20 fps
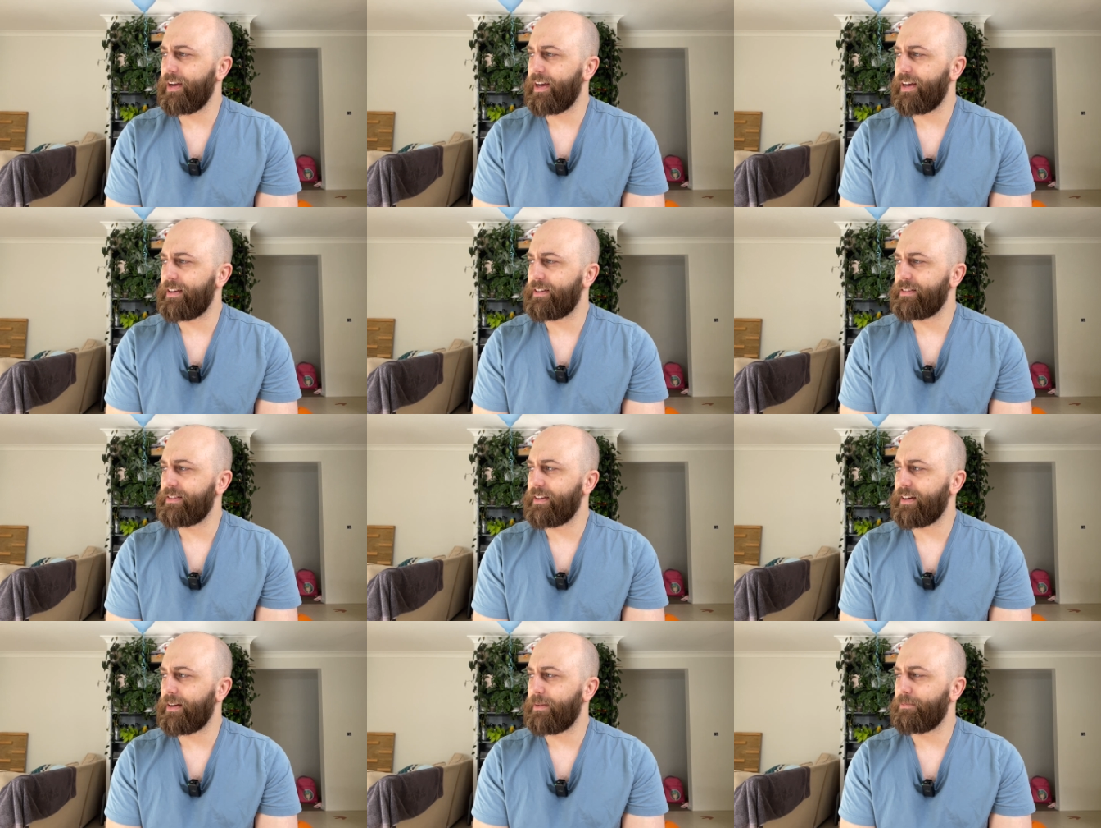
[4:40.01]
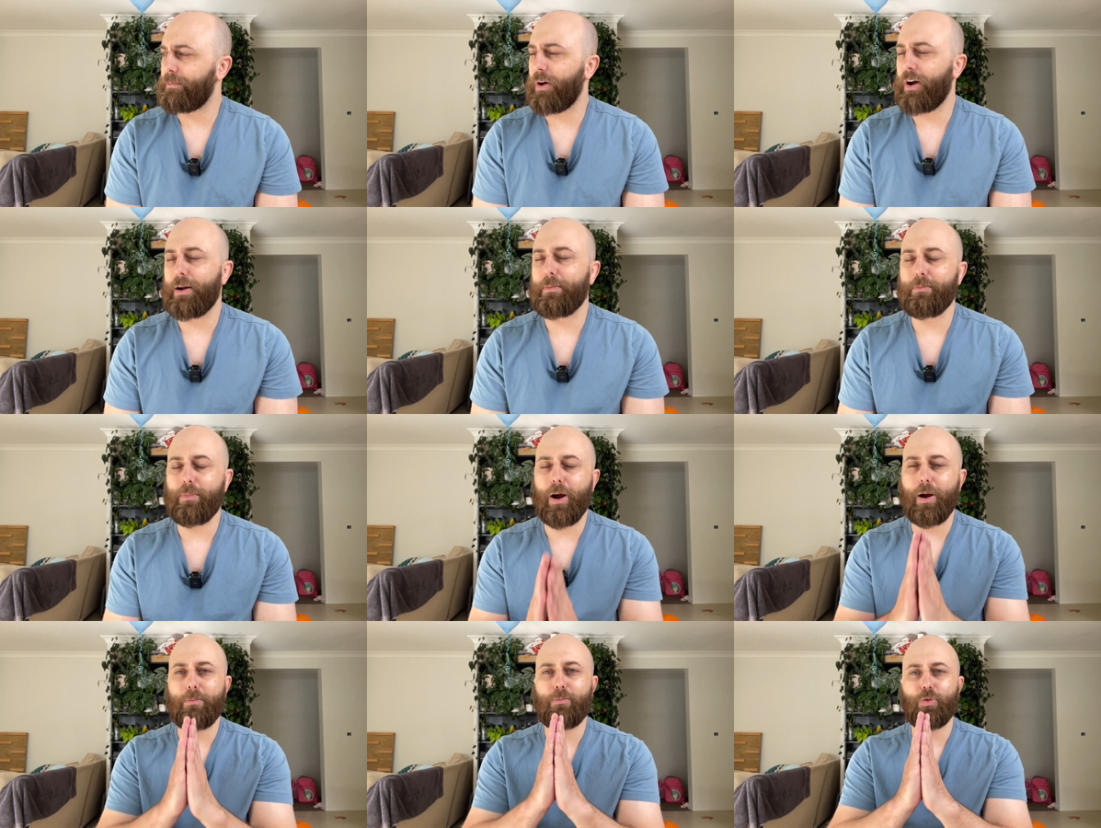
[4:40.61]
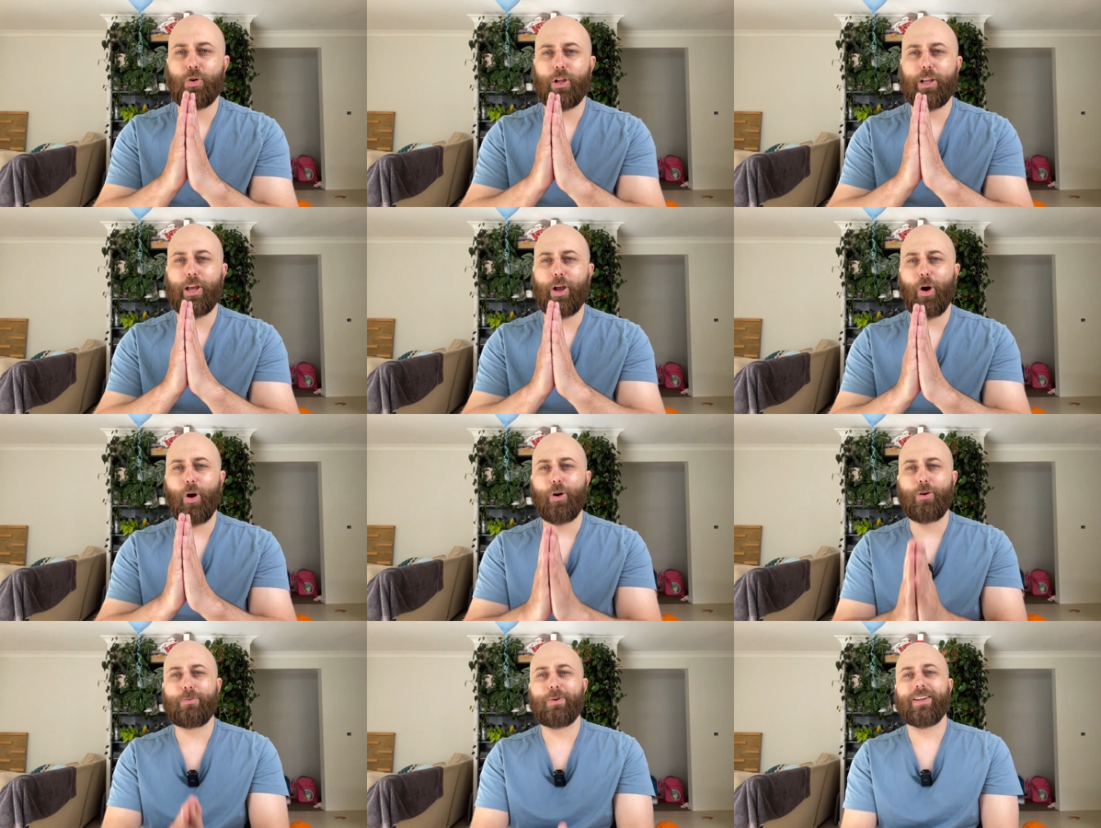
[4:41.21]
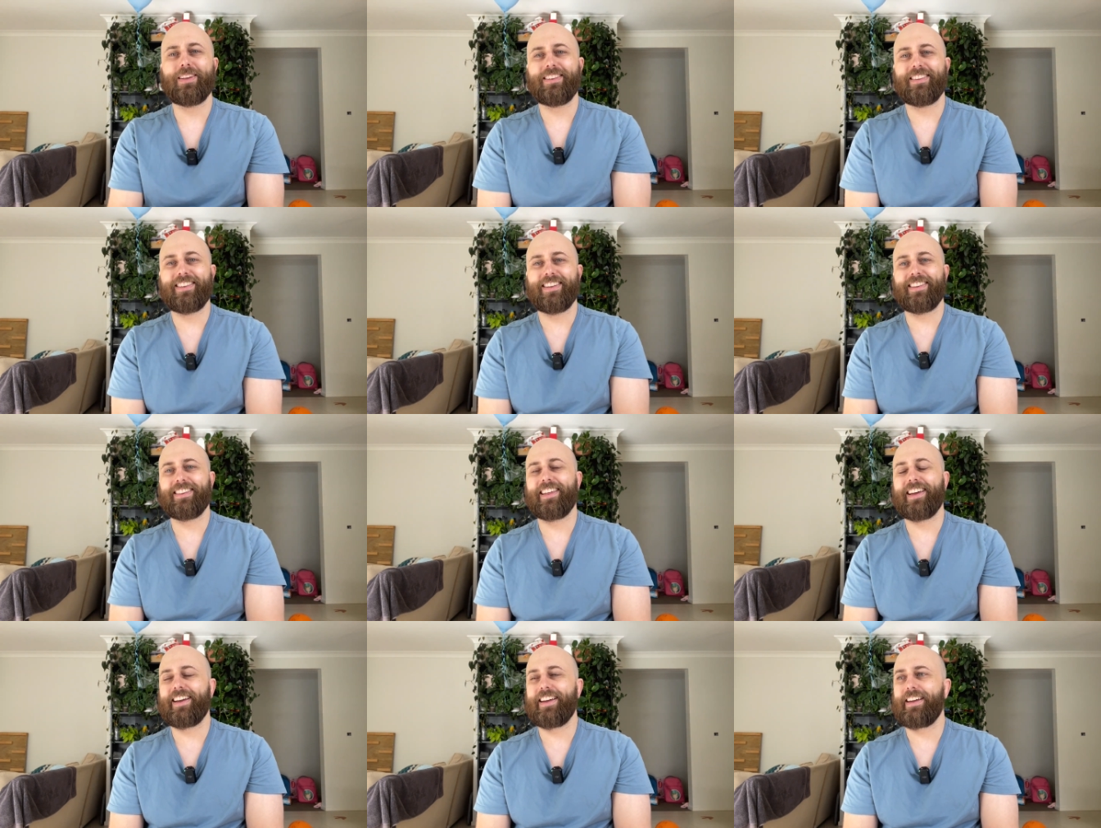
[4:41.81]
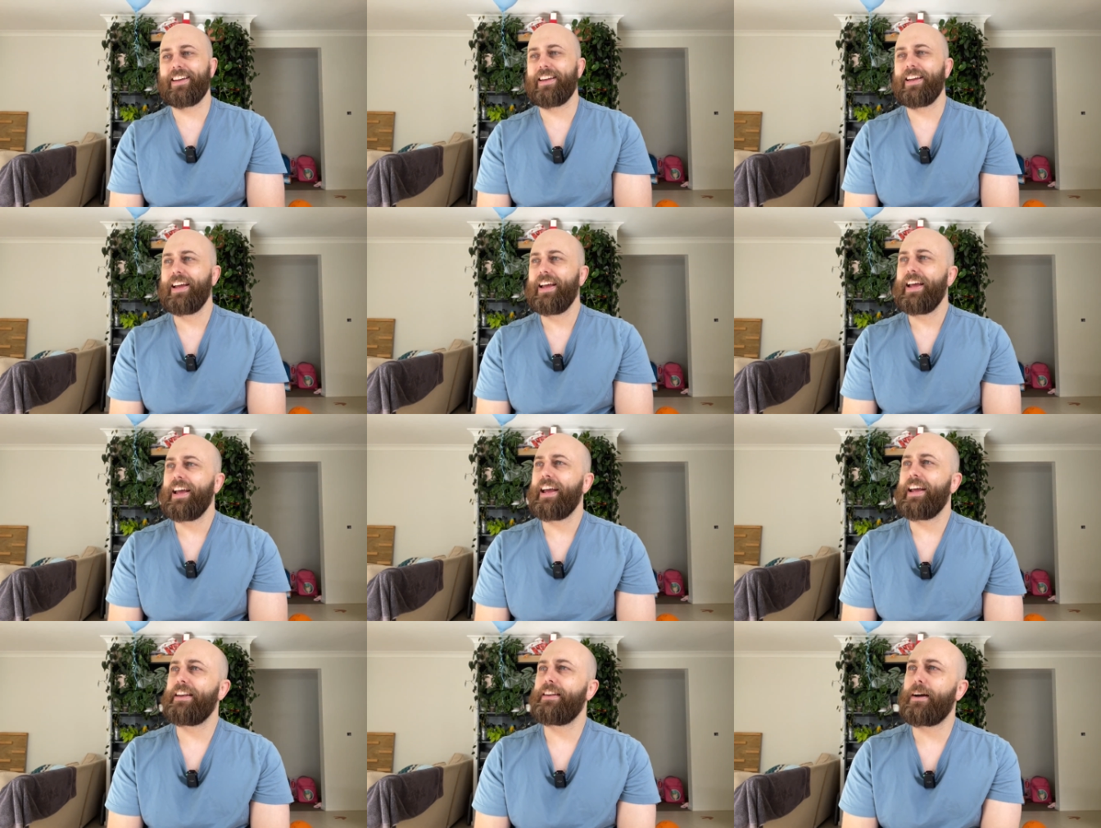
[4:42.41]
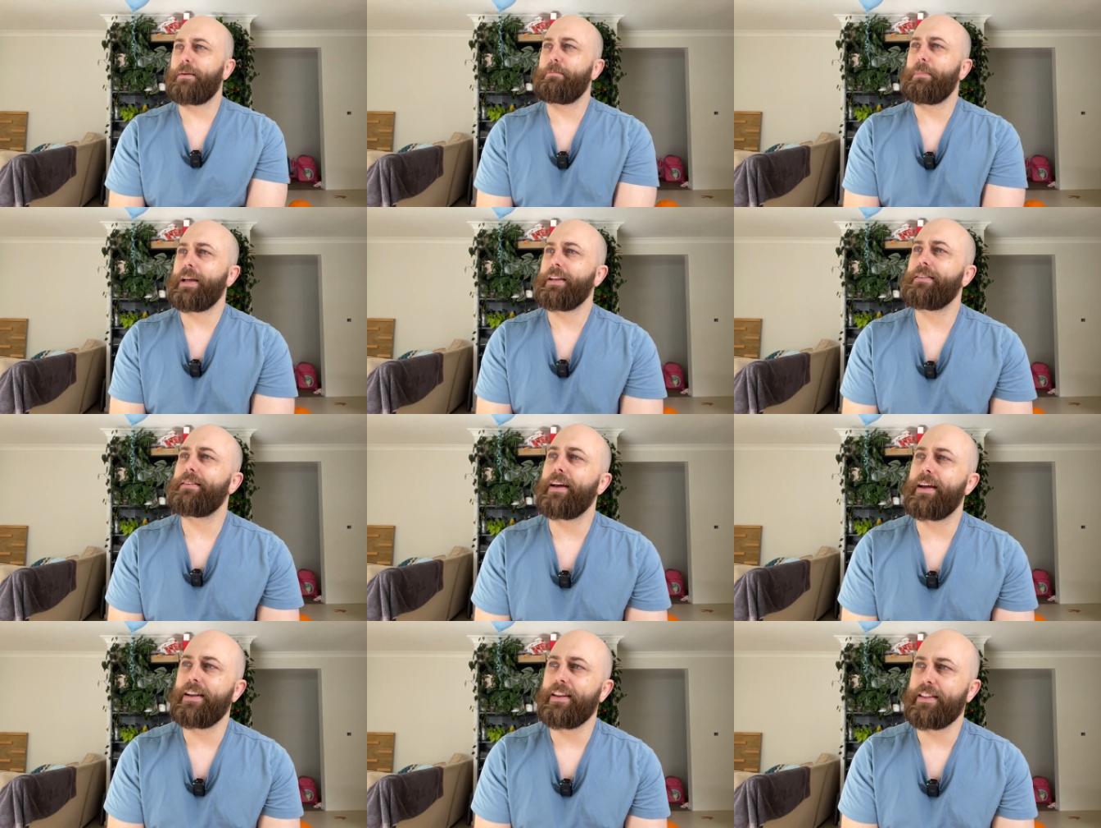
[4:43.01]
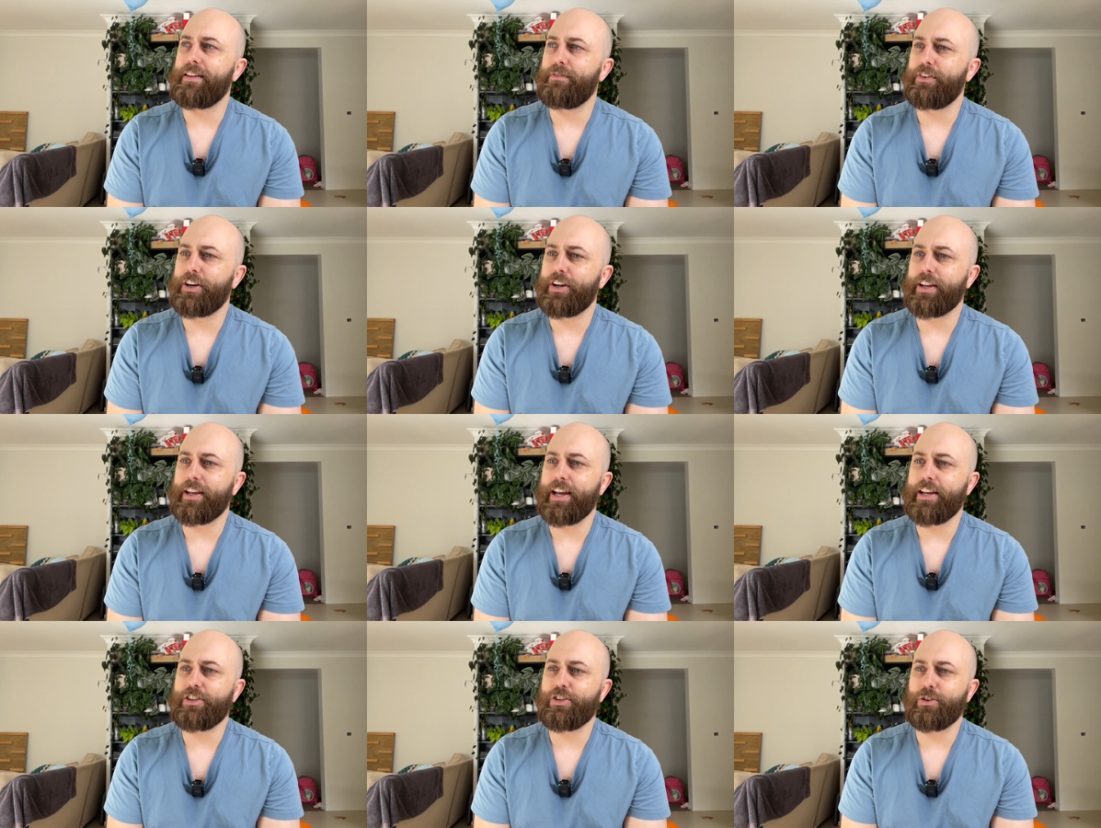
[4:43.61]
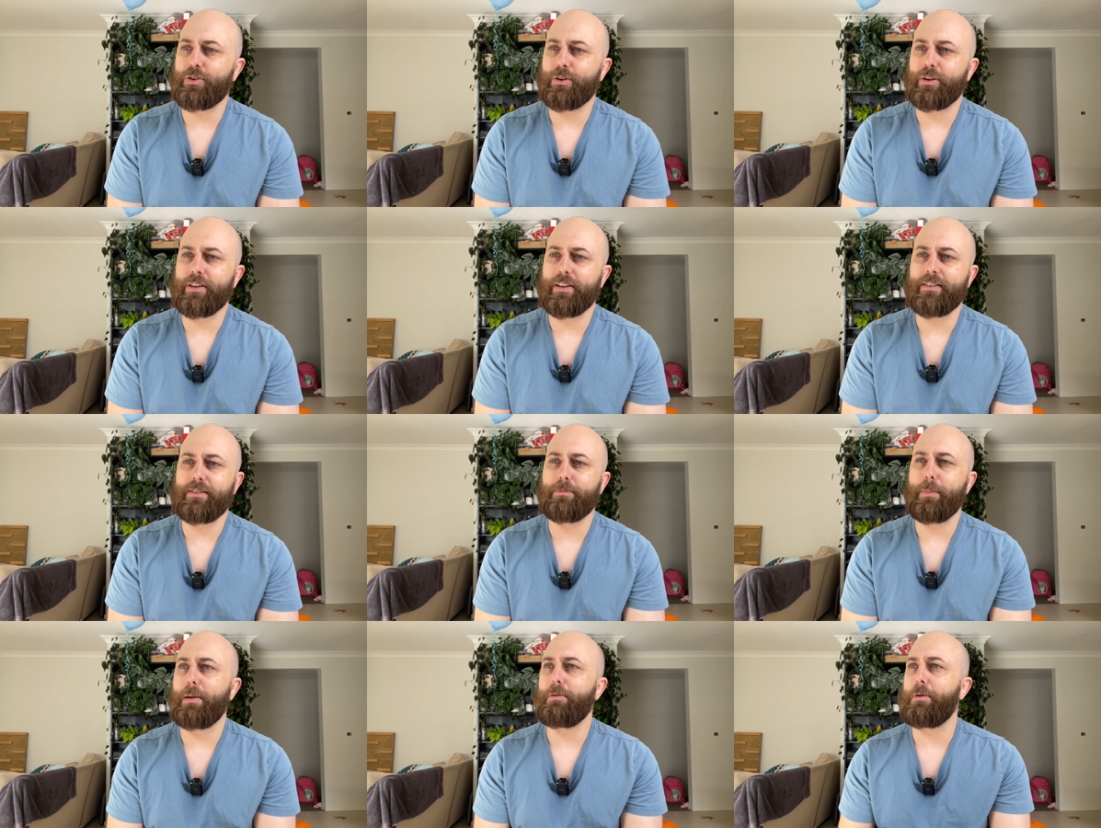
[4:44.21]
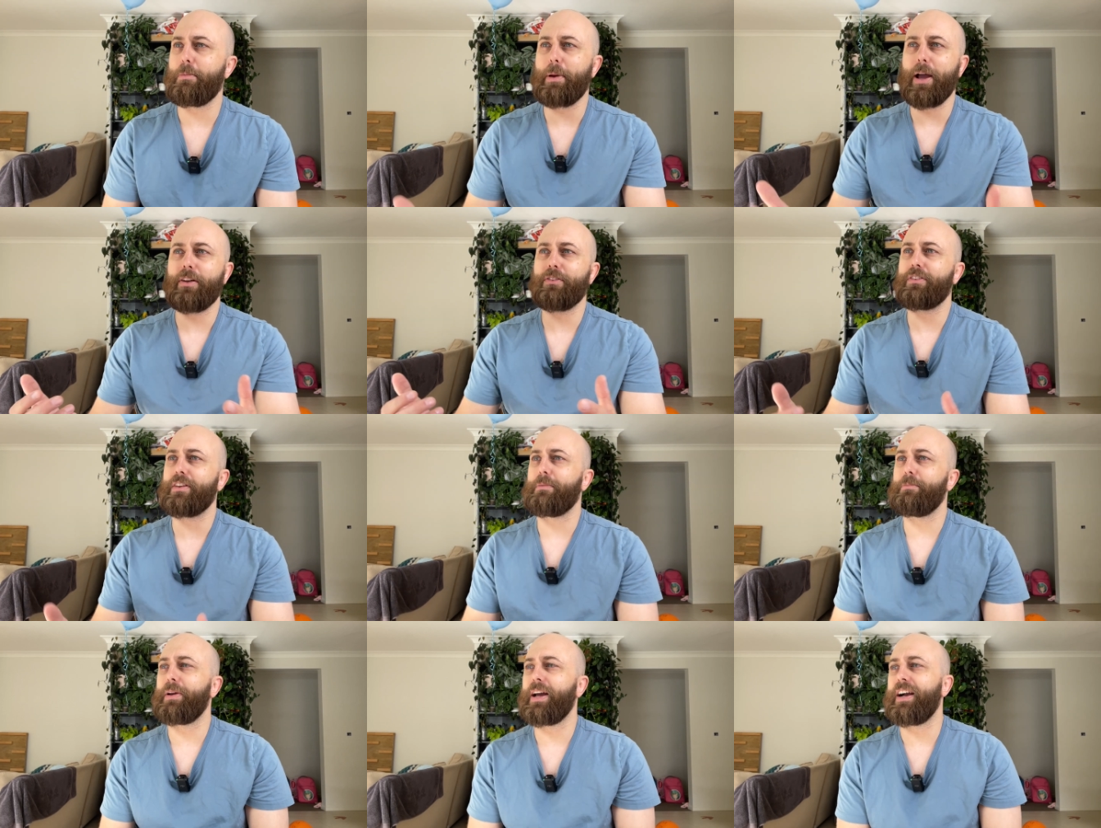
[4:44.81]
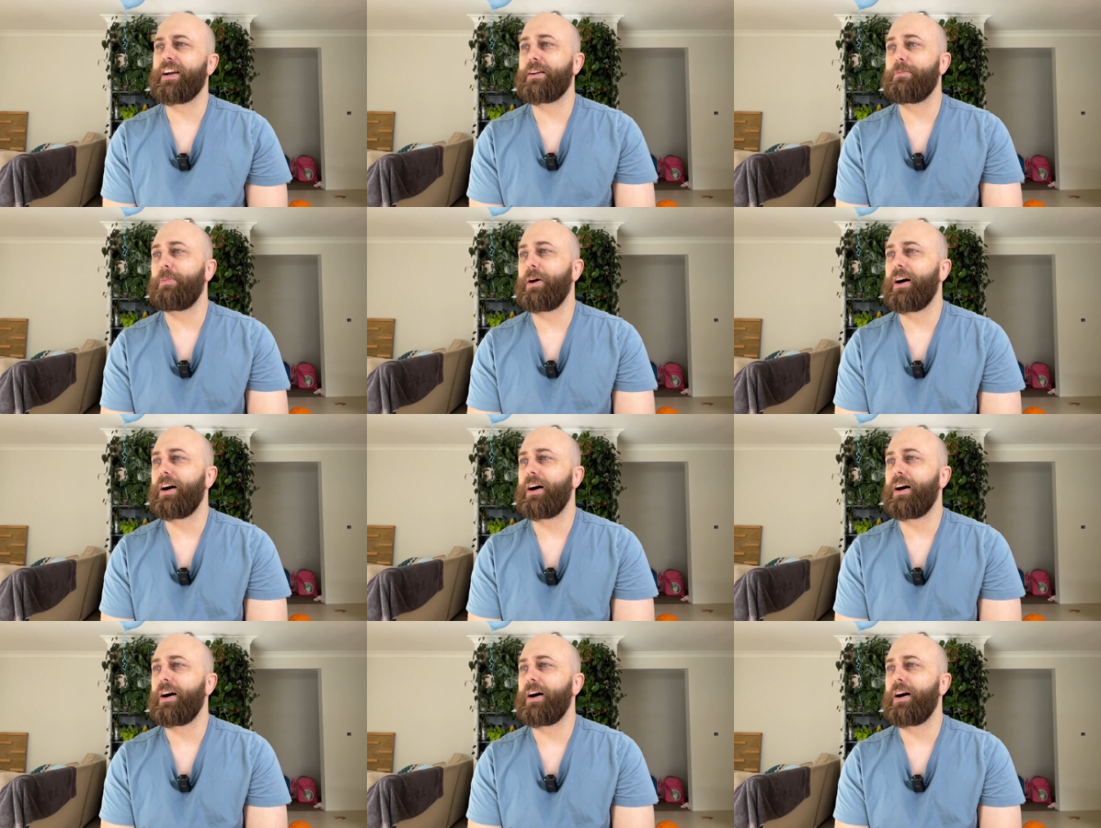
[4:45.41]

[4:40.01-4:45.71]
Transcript: And I'm really hoping that they end up maintaining their variegation, or at least maybe bouncing back.